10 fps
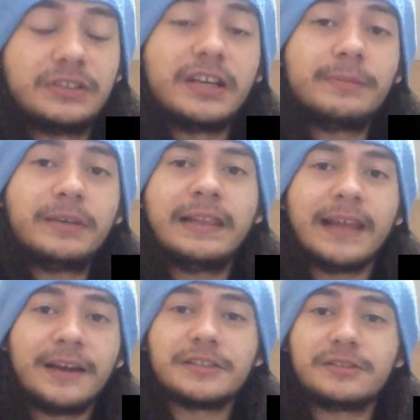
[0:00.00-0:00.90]
Jaime
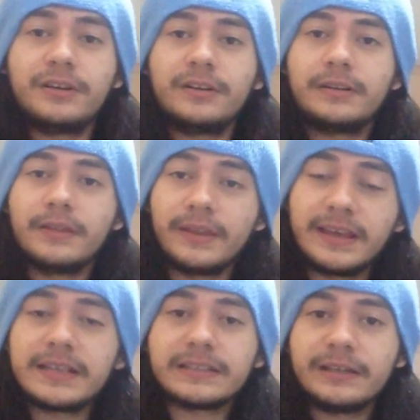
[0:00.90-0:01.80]
Lannister, the
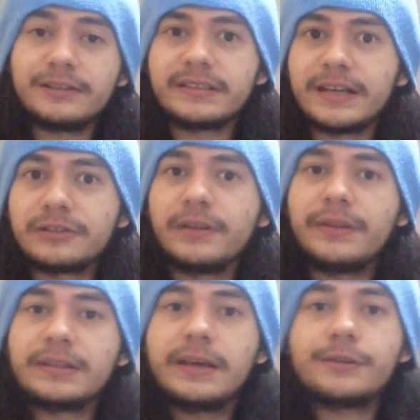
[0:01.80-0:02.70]
Kingslayer, is actually
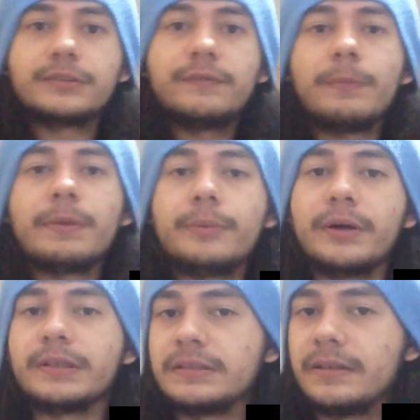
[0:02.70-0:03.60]
that character from the
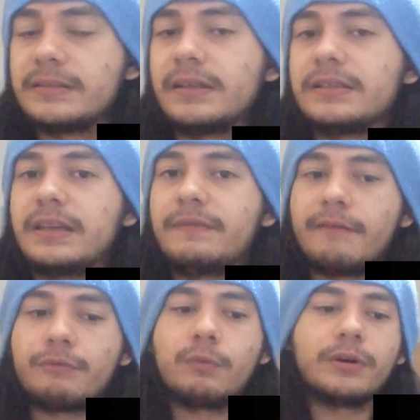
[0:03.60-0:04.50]
books that's gonna save
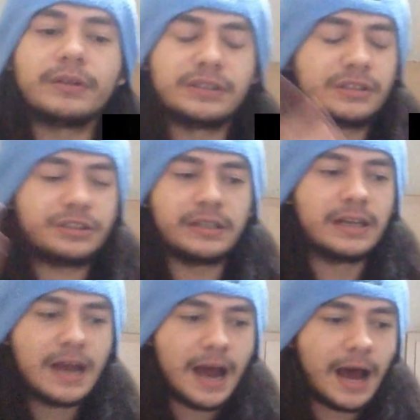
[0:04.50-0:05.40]
everyone and shit.
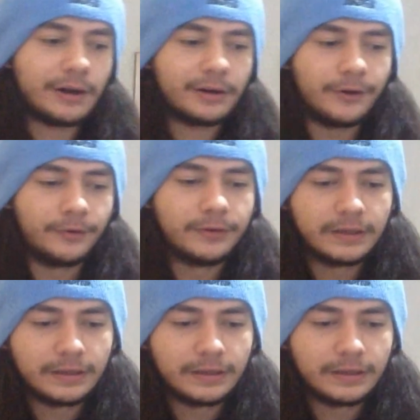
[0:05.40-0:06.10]
I don't know.